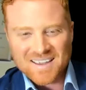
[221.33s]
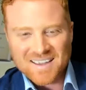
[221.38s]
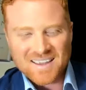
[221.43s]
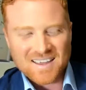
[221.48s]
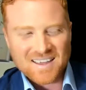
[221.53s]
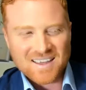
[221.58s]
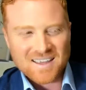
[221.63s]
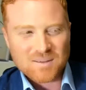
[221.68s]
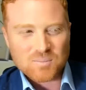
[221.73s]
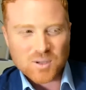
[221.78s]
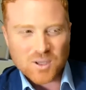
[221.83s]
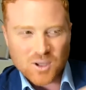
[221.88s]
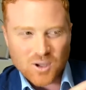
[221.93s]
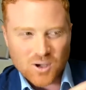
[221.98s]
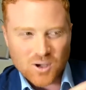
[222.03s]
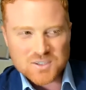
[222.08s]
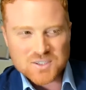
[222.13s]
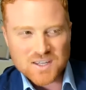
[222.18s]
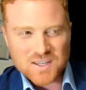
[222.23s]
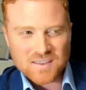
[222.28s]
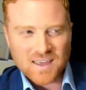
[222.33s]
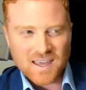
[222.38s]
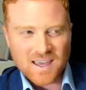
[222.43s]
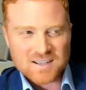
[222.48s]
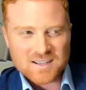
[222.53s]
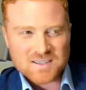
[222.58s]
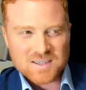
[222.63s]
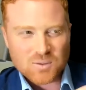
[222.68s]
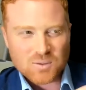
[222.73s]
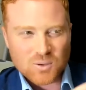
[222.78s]
And because of
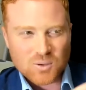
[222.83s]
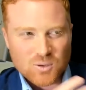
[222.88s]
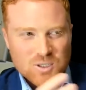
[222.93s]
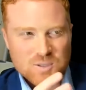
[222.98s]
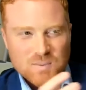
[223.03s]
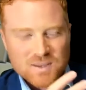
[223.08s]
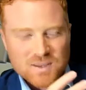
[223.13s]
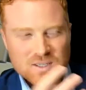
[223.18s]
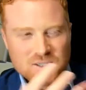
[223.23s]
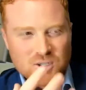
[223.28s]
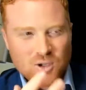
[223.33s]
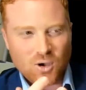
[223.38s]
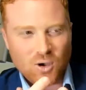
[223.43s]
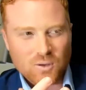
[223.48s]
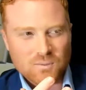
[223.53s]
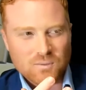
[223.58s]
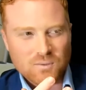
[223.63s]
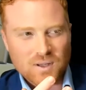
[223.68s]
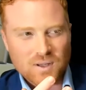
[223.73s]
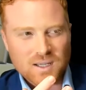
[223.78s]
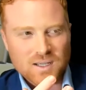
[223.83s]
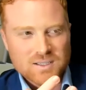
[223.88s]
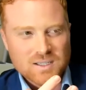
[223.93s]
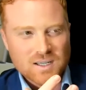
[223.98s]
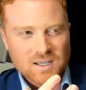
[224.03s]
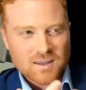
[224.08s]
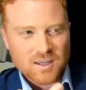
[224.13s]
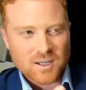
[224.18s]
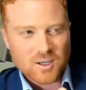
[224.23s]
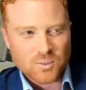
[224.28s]
that, there would always be this conflict
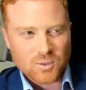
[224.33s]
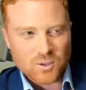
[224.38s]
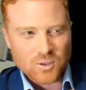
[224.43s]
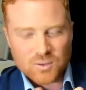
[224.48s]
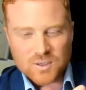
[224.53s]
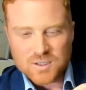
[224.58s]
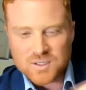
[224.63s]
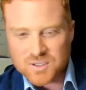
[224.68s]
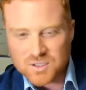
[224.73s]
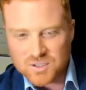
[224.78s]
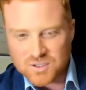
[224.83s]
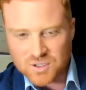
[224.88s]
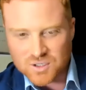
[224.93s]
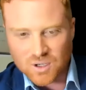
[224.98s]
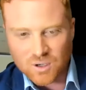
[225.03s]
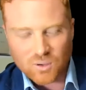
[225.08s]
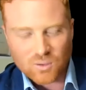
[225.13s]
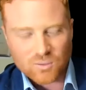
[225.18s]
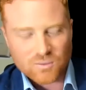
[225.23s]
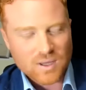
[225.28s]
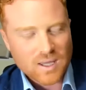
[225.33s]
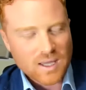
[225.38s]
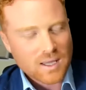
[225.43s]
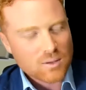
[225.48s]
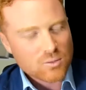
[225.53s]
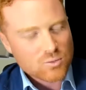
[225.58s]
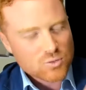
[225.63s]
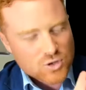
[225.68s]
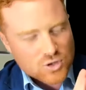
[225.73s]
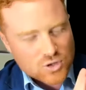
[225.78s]
and then it would always dissolve.
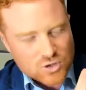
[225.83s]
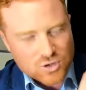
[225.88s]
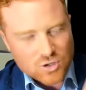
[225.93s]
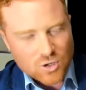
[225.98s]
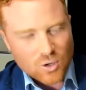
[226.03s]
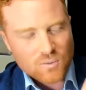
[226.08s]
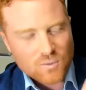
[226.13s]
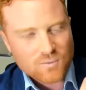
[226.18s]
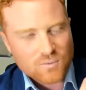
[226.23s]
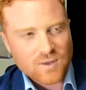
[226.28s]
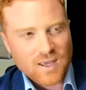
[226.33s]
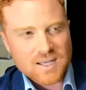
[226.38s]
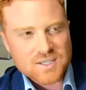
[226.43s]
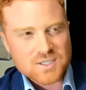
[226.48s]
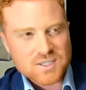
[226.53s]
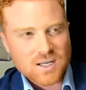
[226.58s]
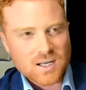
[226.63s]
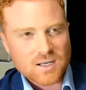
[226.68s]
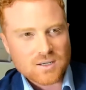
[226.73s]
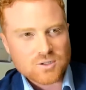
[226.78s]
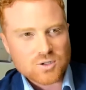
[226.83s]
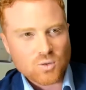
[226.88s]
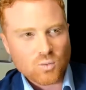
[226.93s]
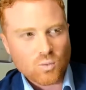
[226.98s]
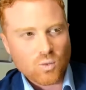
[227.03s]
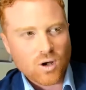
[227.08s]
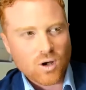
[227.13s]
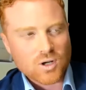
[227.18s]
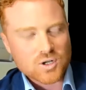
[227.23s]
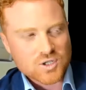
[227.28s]
So fascinating to
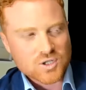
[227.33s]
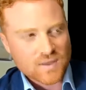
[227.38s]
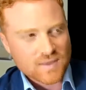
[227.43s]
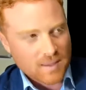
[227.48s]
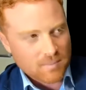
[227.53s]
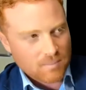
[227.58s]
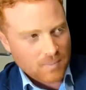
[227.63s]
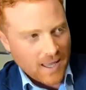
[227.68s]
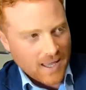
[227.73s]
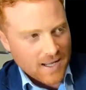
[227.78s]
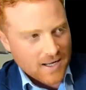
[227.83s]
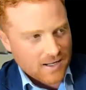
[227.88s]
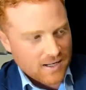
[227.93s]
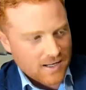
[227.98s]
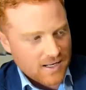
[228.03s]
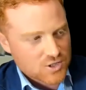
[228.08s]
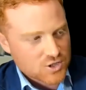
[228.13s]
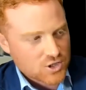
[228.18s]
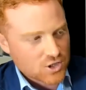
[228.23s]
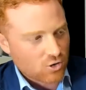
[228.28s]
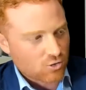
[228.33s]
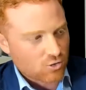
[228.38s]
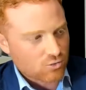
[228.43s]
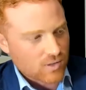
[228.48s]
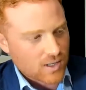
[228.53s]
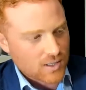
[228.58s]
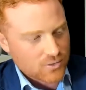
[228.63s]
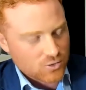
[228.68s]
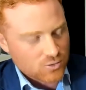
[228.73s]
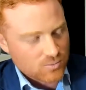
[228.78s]
watch that so that pattern actually gone
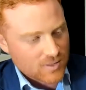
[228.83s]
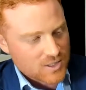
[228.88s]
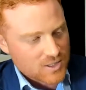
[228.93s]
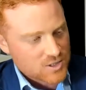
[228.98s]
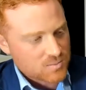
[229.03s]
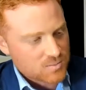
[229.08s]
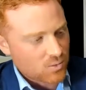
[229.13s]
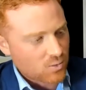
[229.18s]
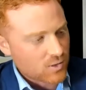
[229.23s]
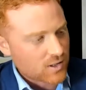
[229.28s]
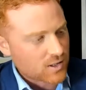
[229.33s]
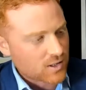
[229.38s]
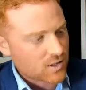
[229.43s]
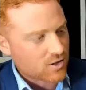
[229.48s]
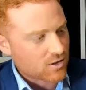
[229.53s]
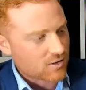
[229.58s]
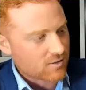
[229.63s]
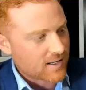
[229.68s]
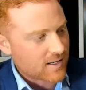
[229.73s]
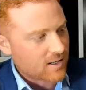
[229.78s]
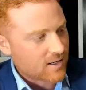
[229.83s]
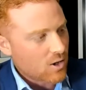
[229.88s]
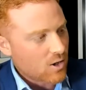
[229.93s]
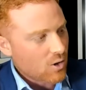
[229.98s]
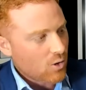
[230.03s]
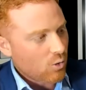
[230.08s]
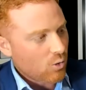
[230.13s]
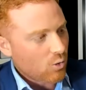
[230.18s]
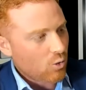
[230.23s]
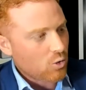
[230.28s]
right through my sporting career
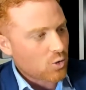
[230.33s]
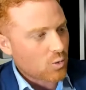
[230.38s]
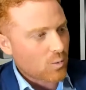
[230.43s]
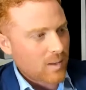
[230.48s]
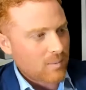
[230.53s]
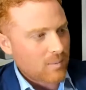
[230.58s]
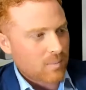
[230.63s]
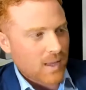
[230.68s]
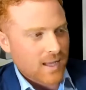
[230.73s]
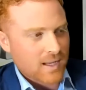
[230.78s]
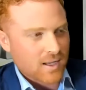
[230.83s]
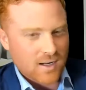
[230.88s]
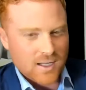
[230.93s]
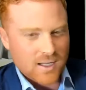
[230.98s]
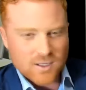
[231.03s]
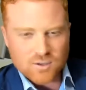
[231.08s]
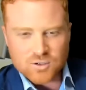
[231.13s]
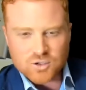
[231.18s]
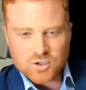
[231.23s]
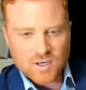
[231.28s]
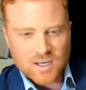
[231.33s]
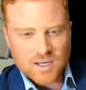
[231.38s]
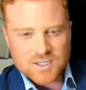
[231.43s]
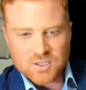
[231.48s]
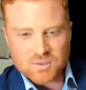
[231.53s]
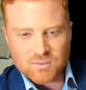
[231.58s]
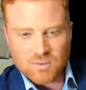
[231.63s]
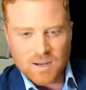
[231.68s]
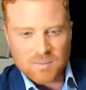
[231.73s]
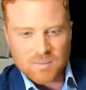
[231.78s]
all the way back. And I could trace
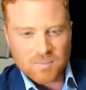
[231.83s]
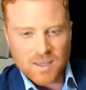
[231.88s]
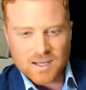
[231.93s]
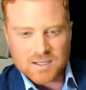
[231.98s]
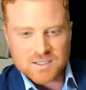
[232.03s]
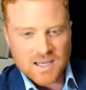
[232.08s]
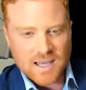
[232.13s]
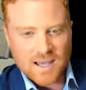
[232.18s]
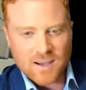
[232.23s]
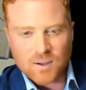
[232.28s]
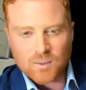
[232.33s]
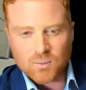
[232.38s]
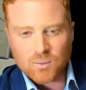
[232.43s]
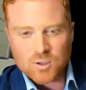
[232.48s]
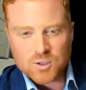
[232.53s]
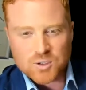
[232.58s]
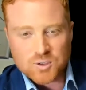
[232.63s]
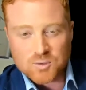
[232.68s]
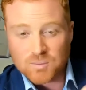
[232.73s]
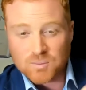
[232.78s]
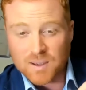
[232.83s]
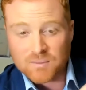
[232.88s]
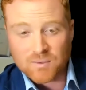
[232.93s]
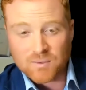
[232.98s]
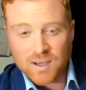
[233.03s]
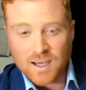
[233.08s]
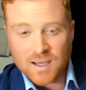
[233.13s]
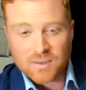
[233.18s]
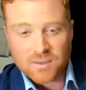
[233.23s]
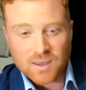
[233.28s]
it right back to how I was with my
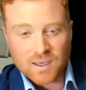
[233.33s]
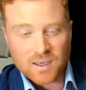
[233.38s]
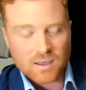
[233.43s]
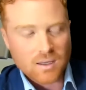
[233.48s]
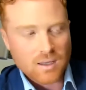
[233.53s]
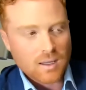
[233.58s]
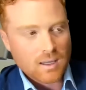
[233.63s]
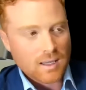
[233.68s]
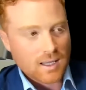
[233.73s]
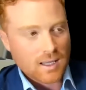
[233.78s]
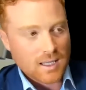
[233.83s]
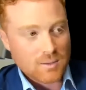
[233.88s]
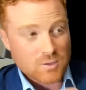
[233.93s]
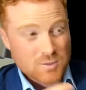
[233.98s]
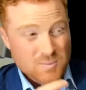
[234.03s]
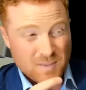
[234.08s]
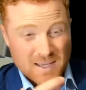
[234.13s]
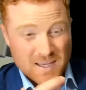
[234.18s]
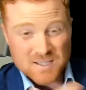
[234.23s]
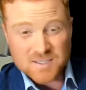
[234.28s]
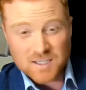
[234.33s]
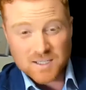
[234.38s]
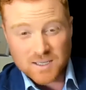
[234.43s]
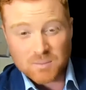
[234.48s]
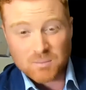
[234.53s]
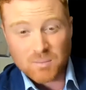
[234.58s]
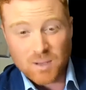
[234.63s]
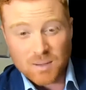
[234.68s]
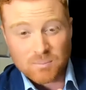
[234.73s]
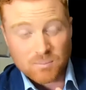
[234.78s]
father. And he was basically
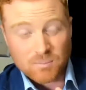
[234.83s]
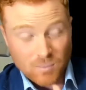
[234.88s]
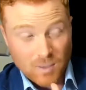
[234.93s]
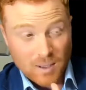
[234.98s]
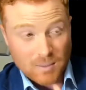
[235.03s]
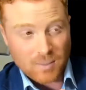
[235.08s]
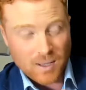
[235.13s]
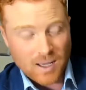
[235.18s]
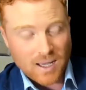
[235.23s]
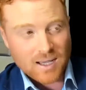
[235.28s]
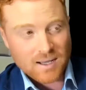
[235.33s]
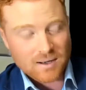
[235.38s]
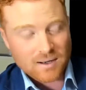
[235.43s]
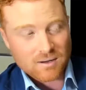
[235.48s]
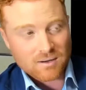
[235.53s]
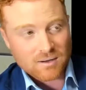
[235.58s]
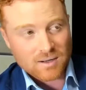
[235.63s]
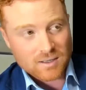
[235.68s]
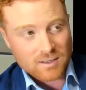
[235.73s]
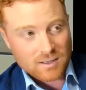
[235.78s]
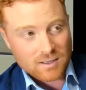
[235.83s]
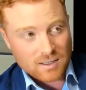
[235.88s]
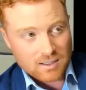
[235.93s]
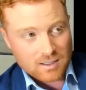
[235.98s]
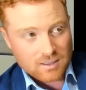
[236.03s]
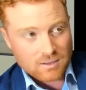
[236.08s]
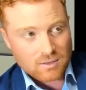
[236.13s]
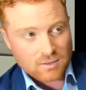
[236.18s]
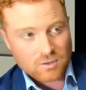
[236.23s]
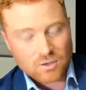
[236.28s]
my, my partner in,
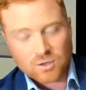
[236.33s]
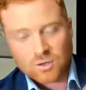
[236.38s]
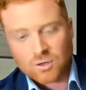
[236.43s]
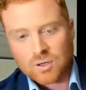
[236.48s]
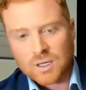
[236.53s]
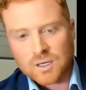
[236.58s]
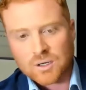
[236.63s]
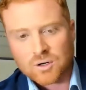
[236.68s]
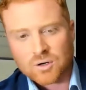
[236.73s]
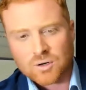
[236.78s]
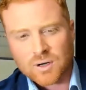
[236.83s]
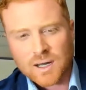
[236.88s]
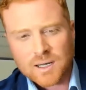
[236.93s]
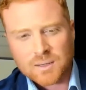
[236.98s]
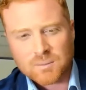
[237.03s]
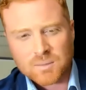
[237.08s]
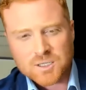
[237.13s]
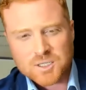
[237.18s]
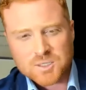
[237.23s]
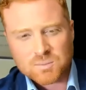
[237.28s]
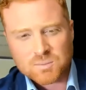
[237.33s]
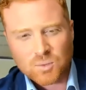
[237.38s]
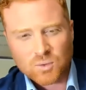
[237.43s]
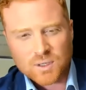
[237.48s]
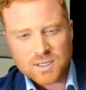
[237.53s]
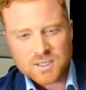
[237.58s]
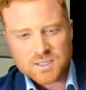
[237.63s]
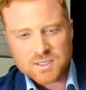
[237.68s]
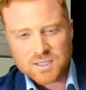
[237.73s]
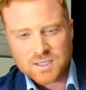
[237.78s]
in, in creating my
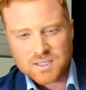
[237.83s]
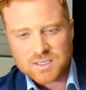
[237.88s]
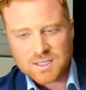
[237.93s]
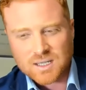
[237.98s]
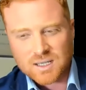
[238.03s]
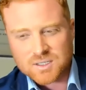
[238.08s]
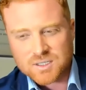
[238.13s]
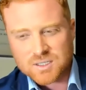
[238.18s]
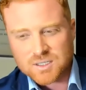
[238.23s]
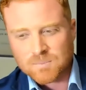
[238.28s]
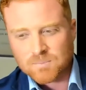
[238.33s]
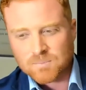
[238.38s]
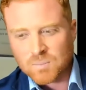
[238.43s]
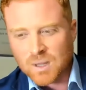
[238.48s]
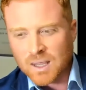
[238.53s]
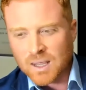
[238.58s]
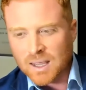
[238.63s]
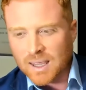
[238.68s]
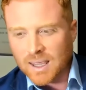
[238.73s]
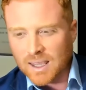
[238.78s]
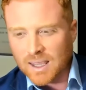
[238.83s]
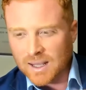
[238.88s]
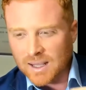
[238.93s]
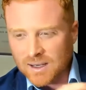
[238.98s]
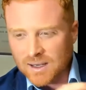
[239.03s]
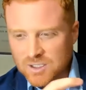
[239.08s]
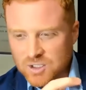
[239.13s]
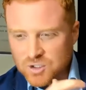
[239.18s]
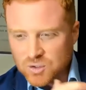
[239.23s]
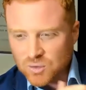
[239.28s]
sporting success. And,
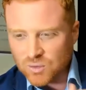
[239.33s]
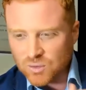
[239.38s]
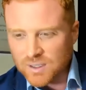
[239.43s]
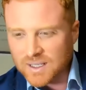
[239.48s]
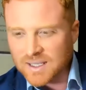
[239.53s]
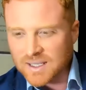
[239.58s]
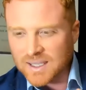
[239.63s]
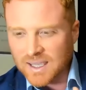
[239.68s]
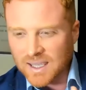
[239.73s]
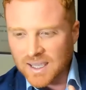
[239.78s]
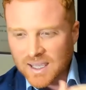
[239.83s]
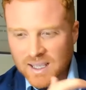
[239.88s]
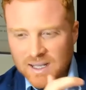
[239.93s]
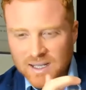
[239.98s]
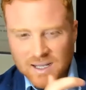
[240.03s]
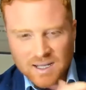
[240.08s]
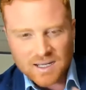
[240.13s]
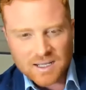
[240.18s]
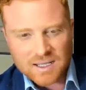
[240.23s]
and I saw it again and